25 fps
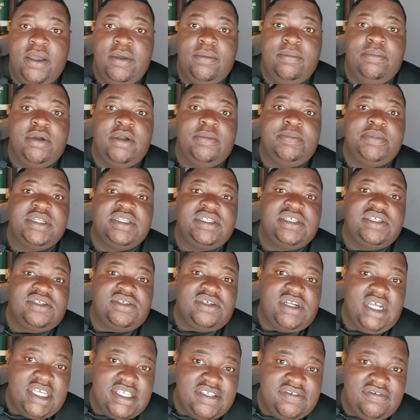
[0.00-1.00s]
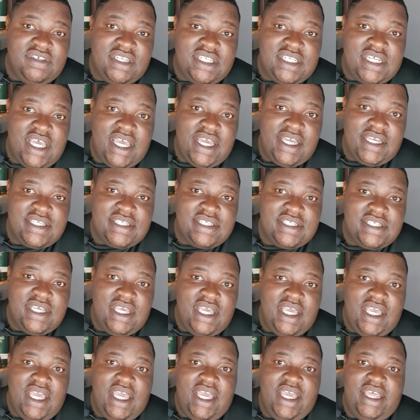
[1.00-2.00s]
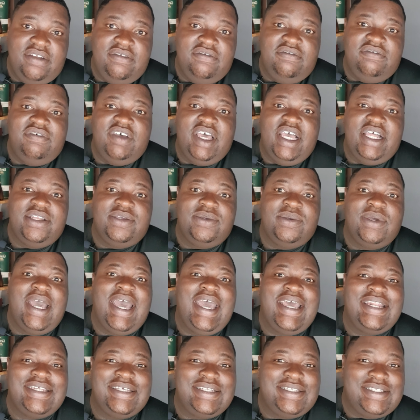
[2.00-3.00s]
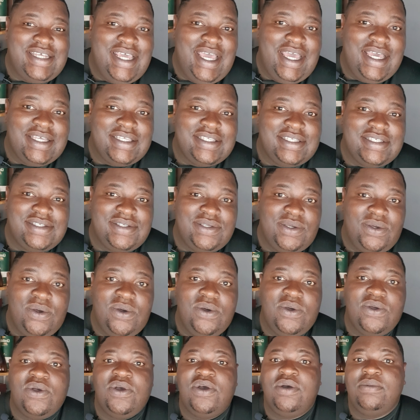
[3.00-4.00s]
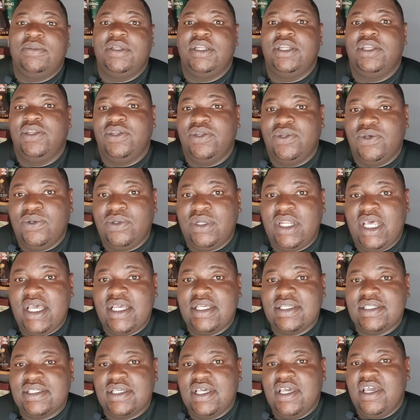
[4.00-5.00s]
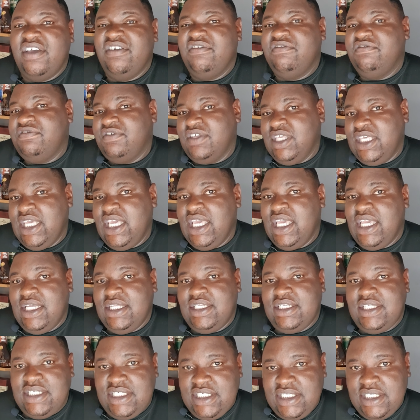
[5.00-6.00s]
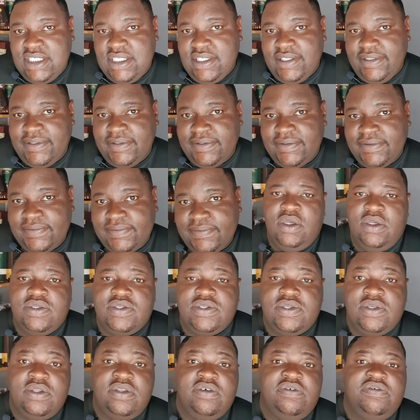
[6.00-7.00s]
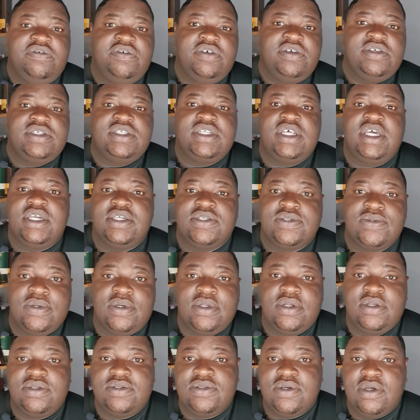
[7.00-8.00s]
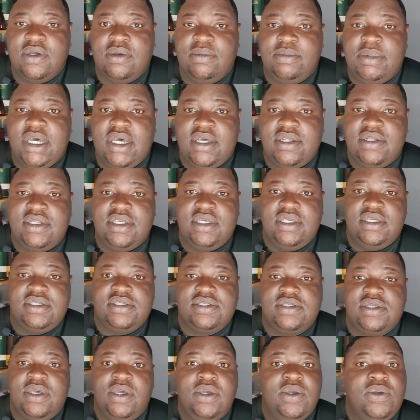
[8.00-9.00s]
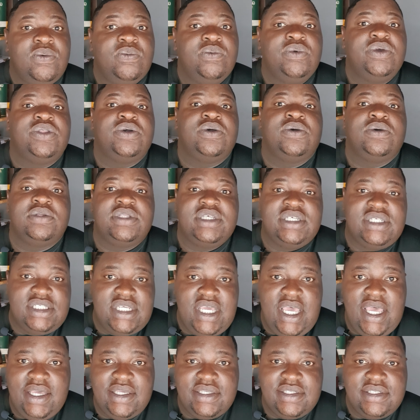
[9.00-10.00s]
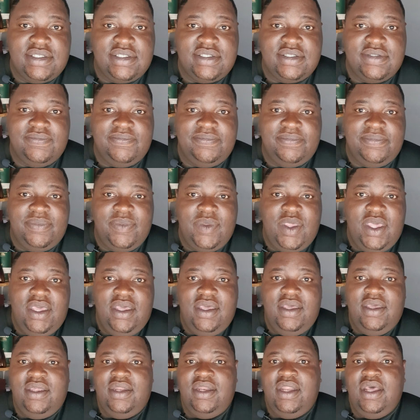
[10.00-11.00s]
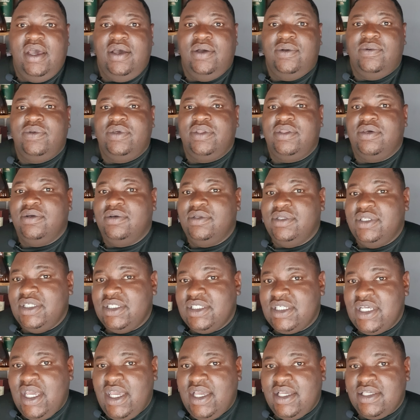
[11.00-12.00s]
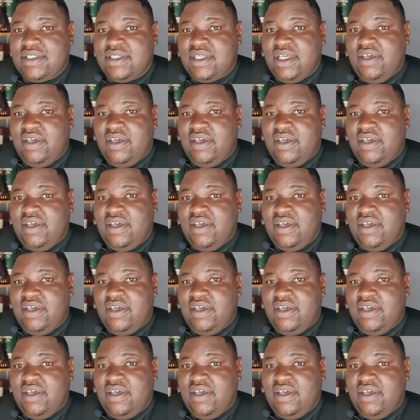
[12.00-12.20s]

property transfer tax, and value-added tax, or commonly known as VAT. So the first tax we're going to talk about is withholding tax. Now, withholding tax